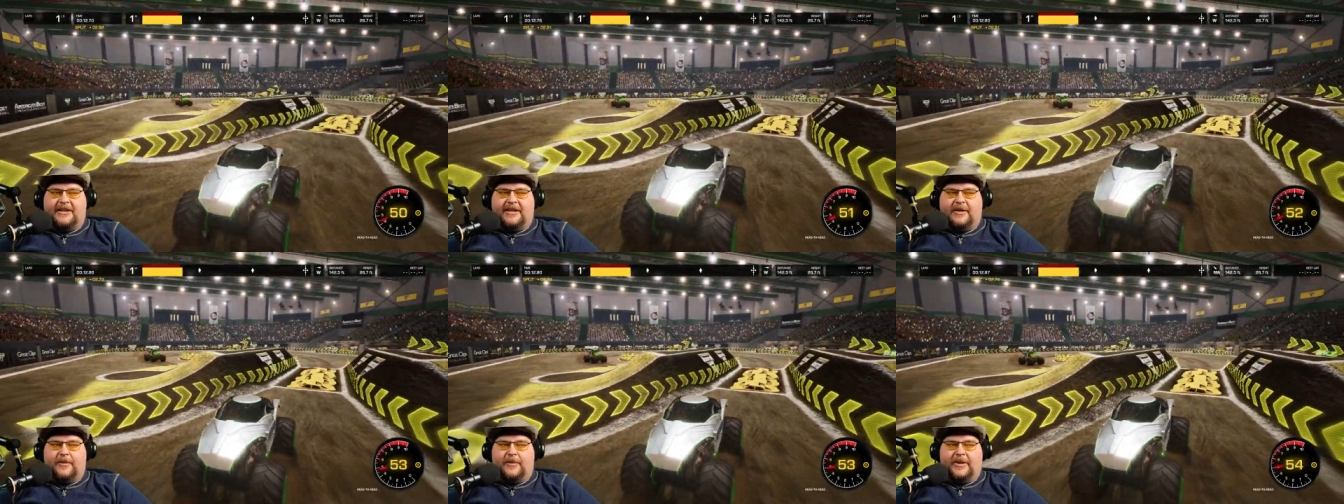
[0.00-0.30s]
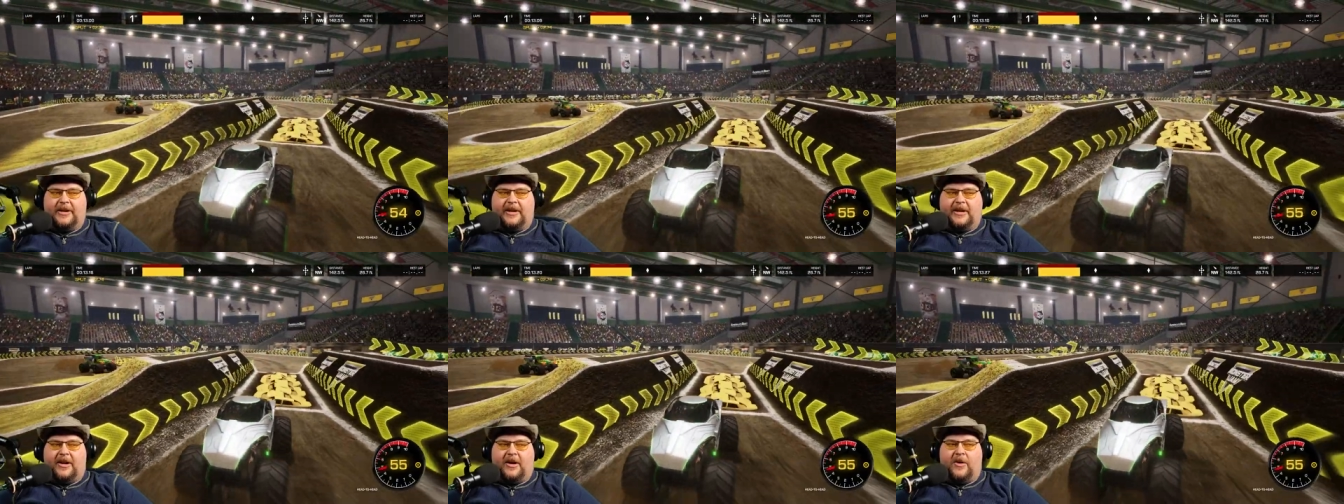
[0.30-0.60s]
Here
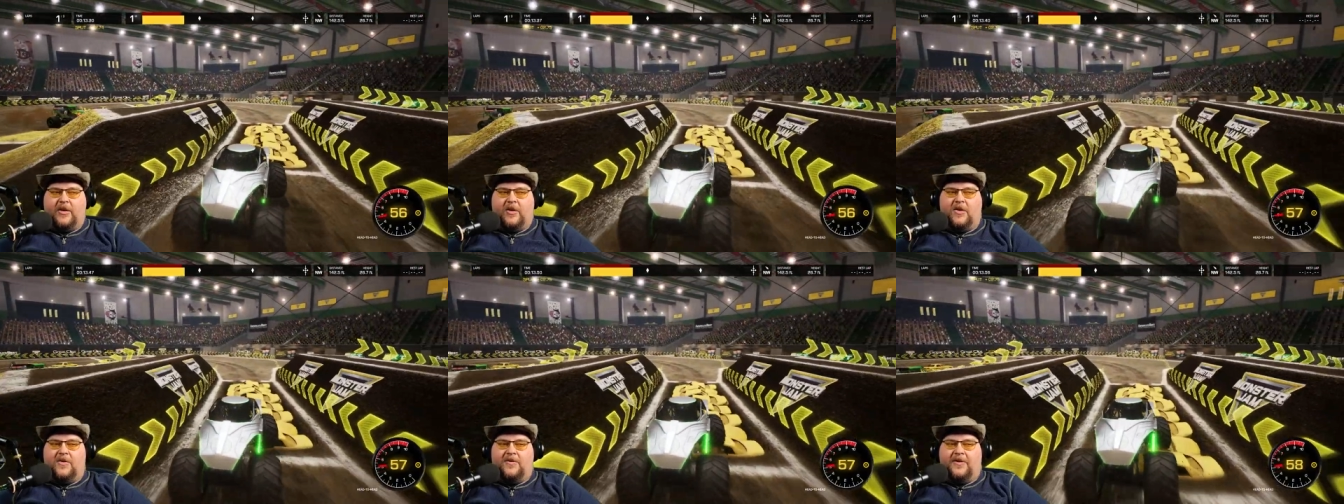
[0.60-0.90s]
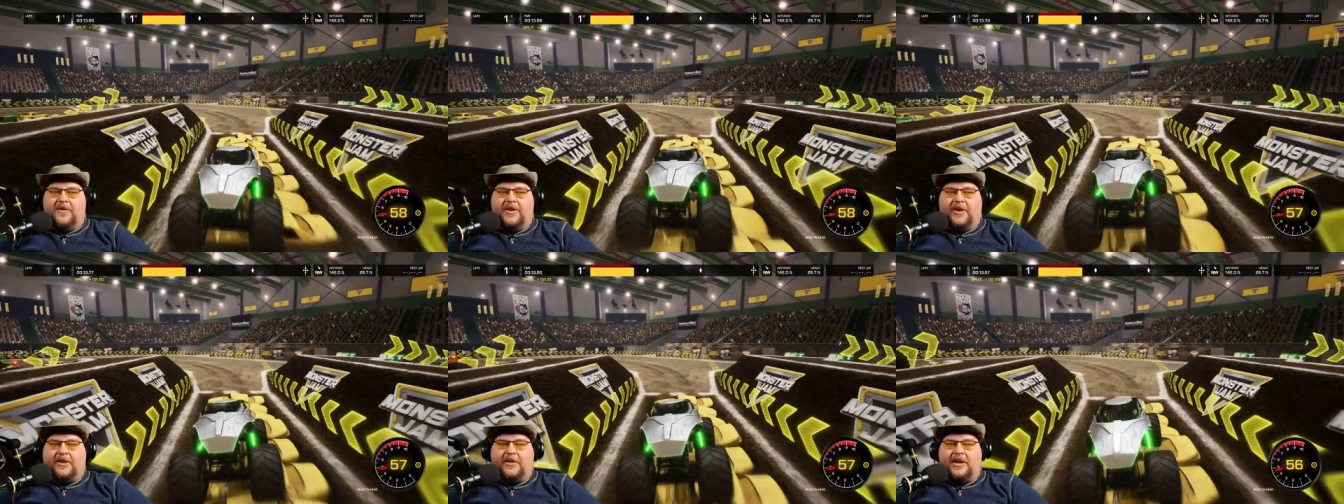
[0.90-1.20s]
we go.
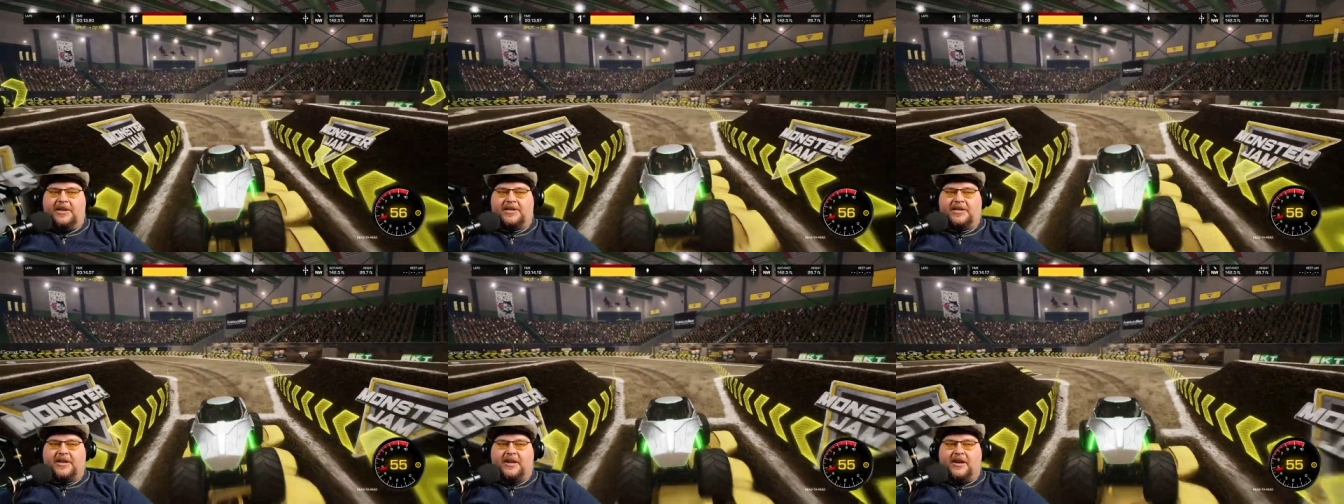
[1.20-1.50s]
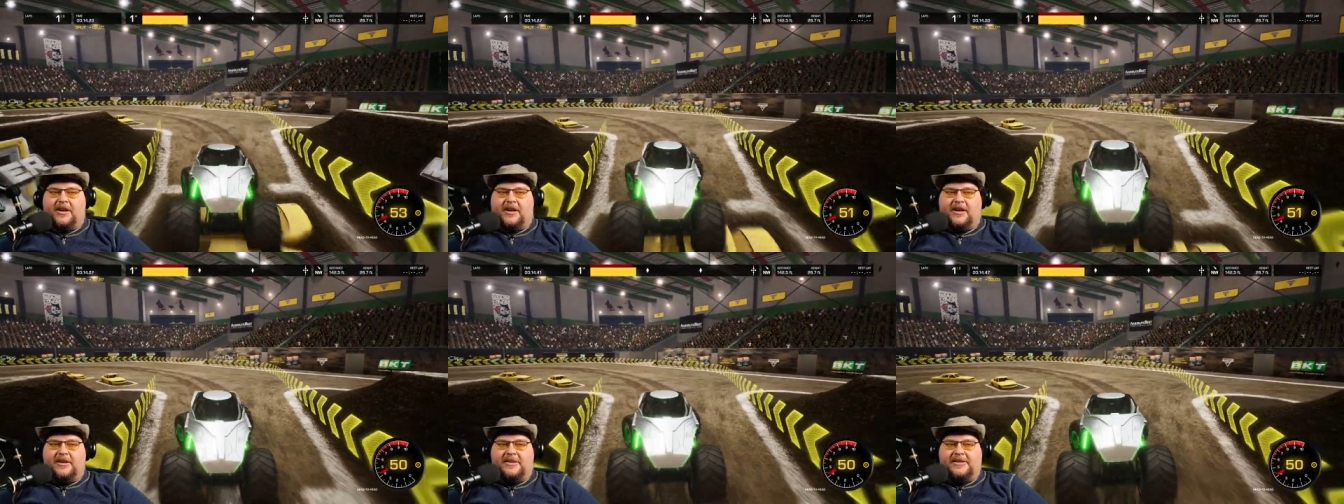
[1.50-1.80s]
Over the crush
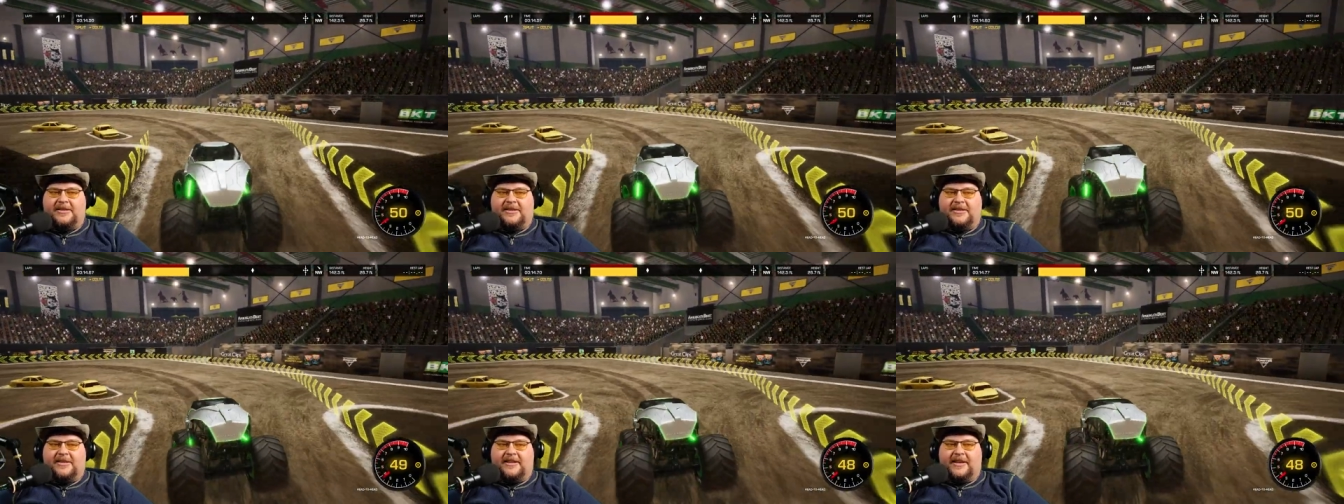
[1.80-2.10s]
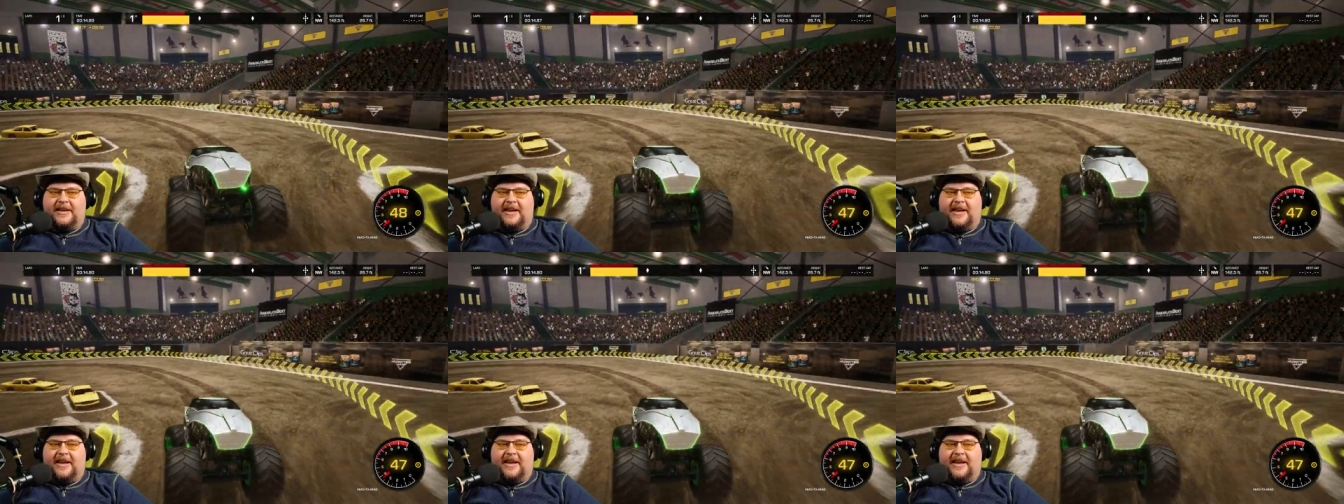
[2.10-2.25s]
cars.